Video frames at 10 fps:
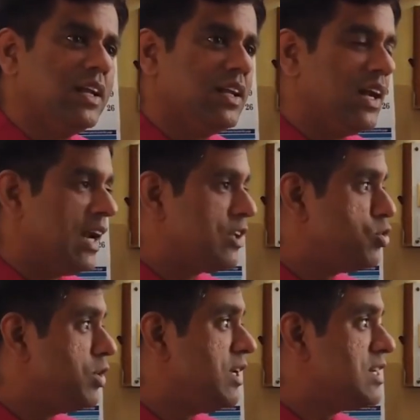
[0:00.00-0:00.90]
and that
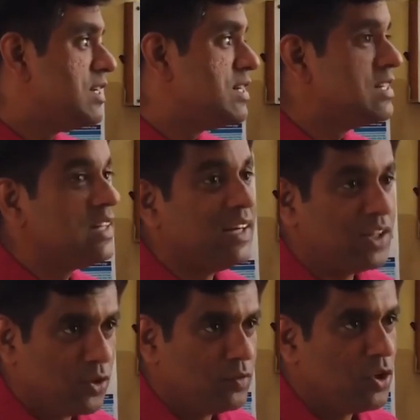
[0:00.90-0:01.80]
actually results in the
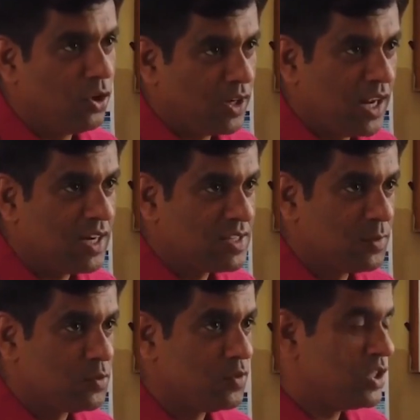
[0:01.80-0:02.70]
death of the
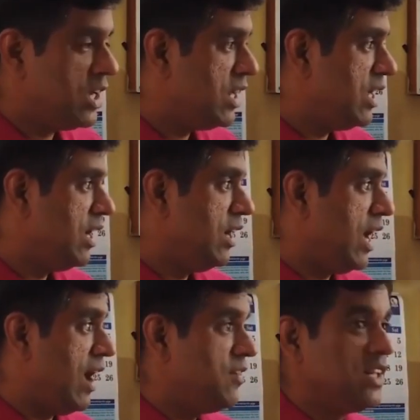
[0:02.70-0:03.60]
organisms which
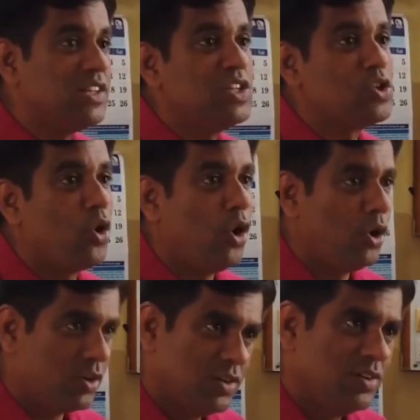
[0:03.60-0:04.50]
are having these
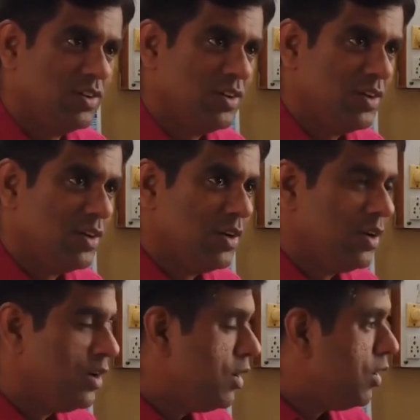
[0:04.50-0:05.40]
hawk.
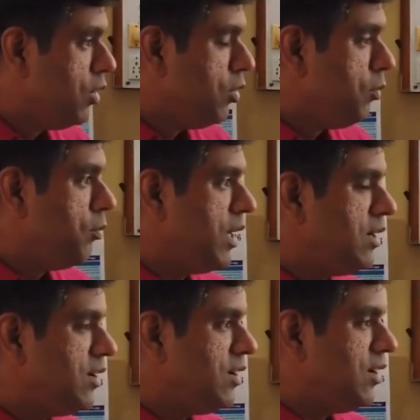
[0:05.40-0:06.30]

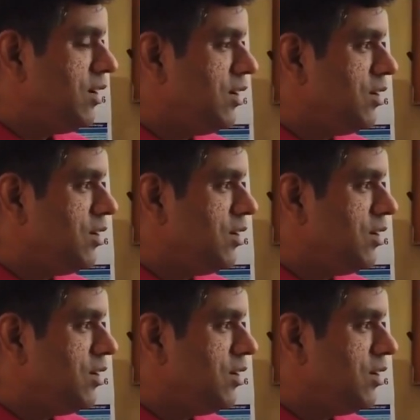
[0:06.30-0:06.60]
But